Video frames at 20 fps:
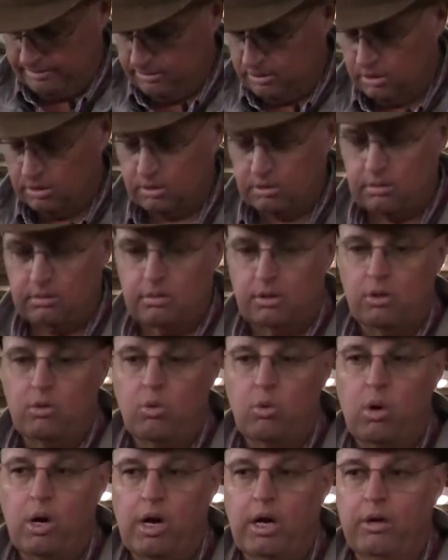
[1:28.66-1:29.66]
just
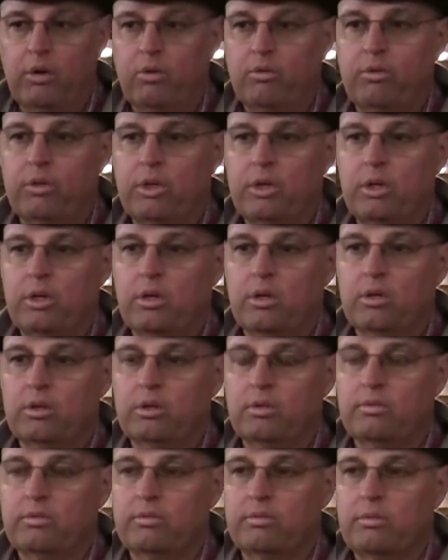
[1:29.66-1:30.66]
acquired over the years
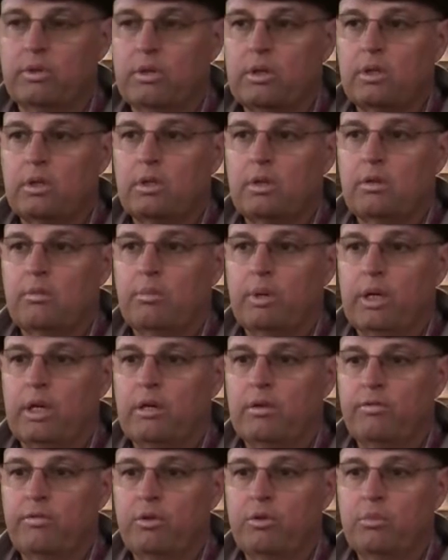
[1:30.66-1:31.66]
of
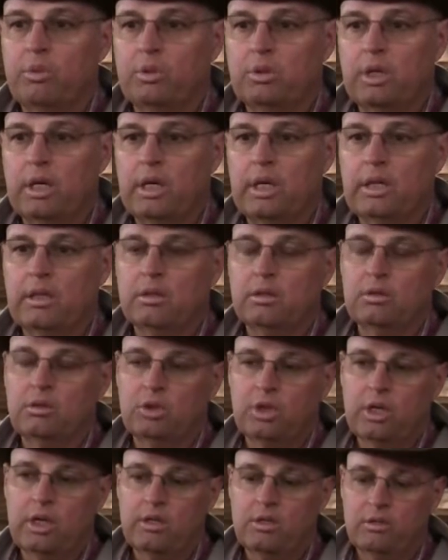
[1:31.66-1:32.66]
making a few mistakes and
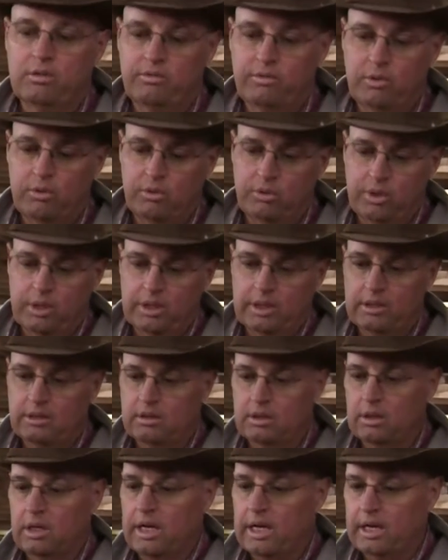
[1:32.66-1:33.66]
changing a few things
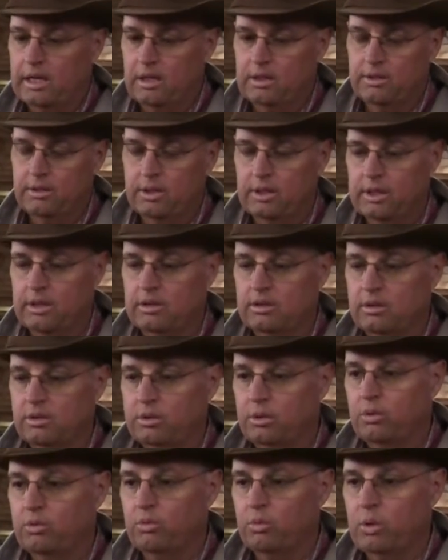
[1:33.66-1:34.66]
and handling things a
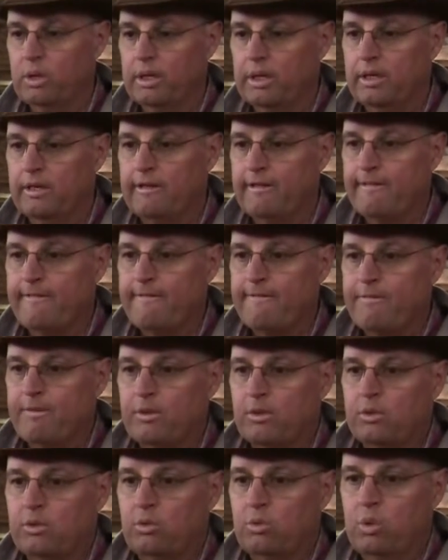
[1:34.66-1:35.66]
certain way,
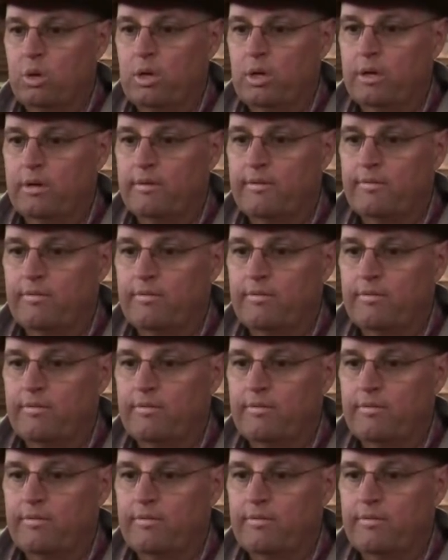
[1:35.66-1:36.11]
to where